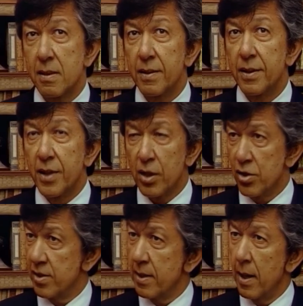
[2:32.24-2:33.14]
the
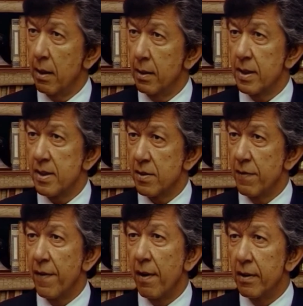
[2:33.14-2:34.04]
Dutch style is
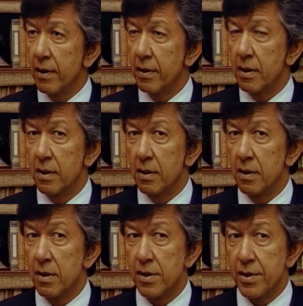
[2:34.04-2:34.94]
very
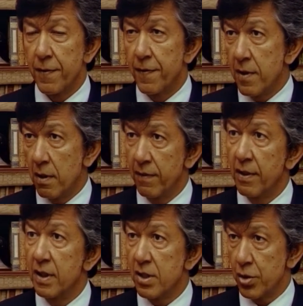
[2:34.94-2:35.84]
severe,
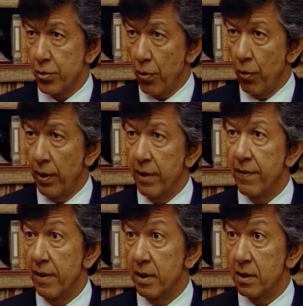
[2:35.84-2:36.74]
very strong, and
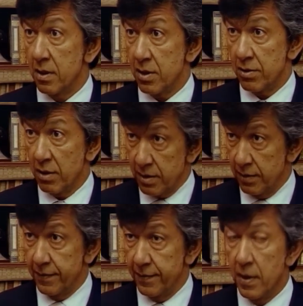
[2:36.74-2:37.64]
very
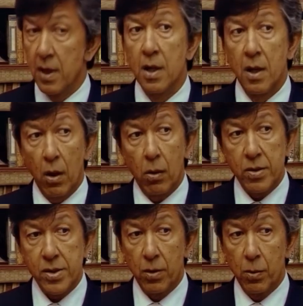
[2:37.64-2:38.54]
constructive.
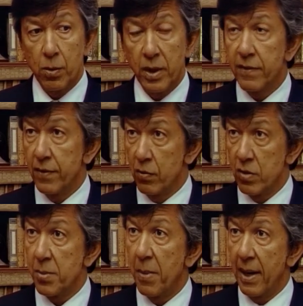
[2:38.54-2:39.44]
Also
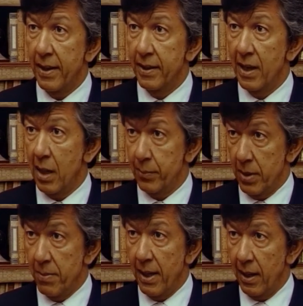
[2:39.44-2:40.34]
influenced by
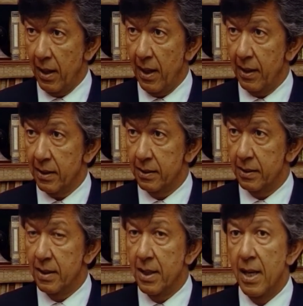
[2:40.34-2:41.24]
H.P.
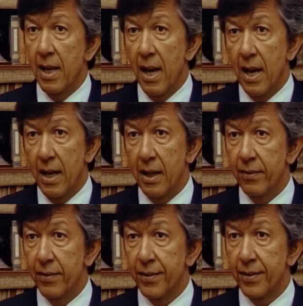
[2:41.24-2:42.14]
Berlage,
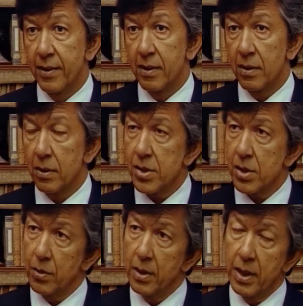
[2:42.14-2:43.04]
and
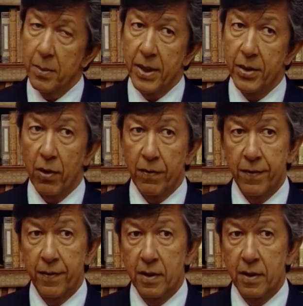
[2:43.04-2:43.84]
also a little bit of